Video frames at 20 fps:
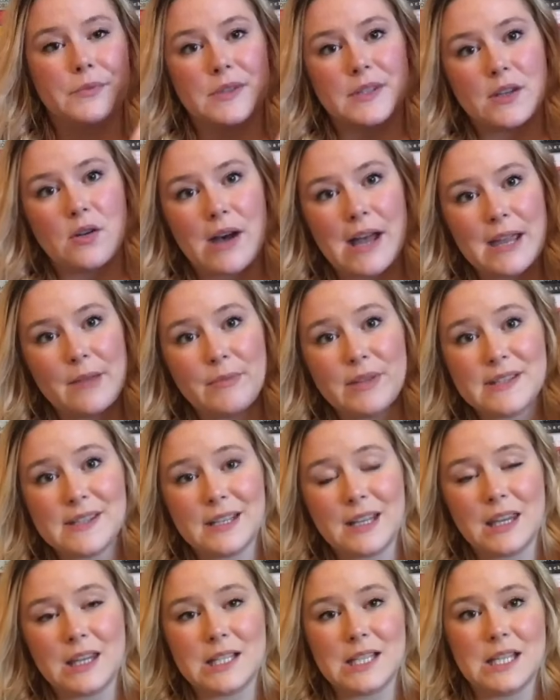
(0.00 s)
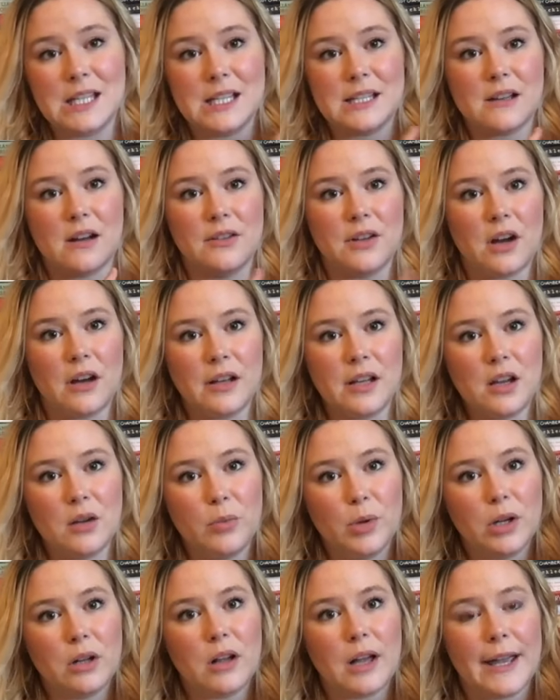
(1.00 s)
So I am listening to this on
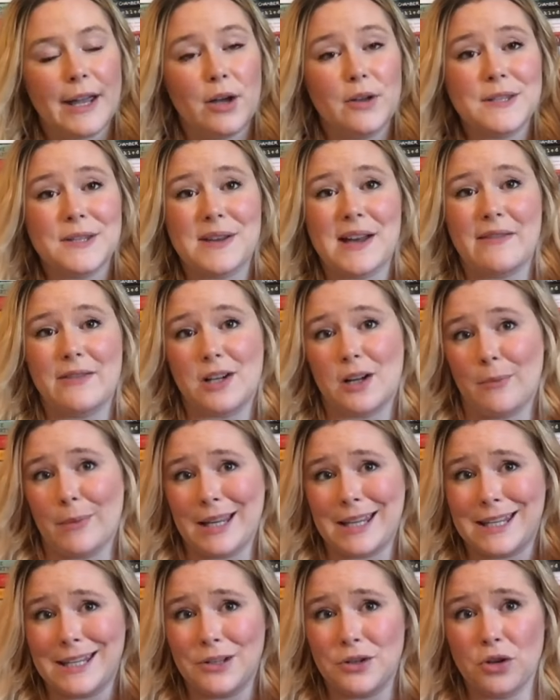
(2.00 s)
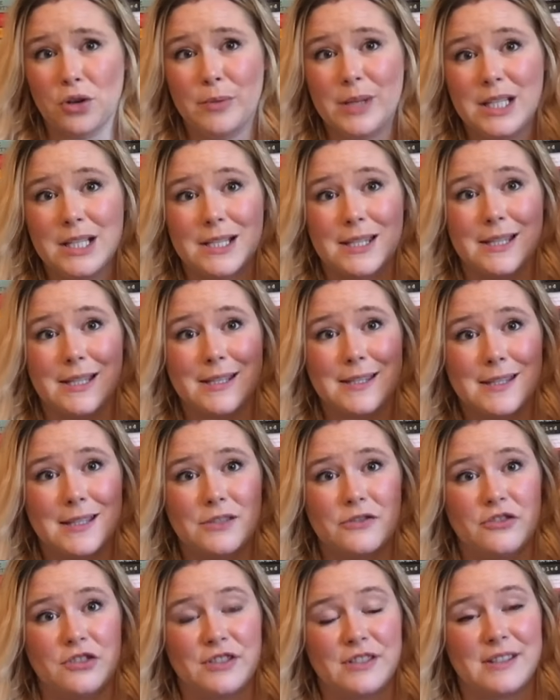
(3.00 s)
audiobook. I also have it on my Kindle because this
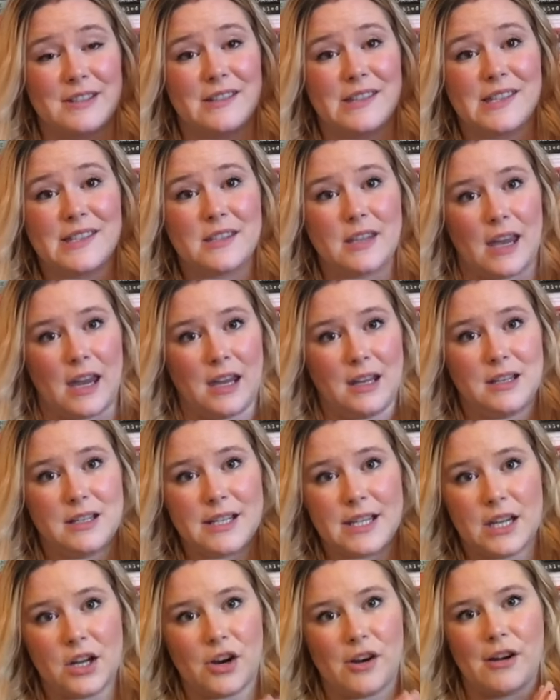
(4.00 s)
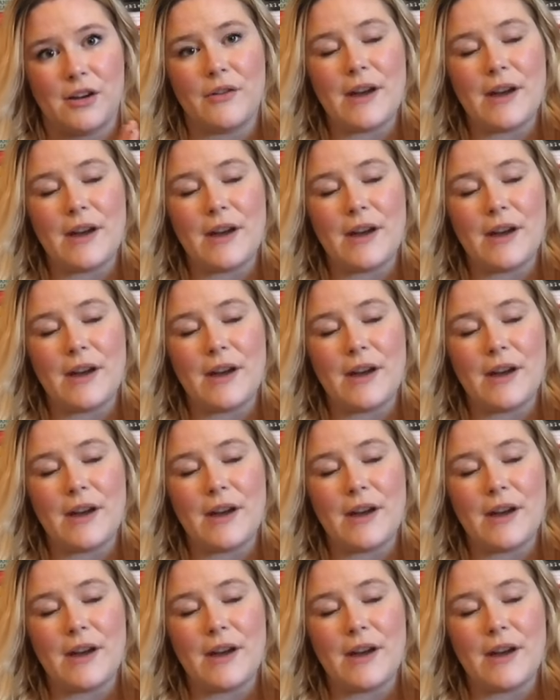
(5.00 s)
is just insane to carry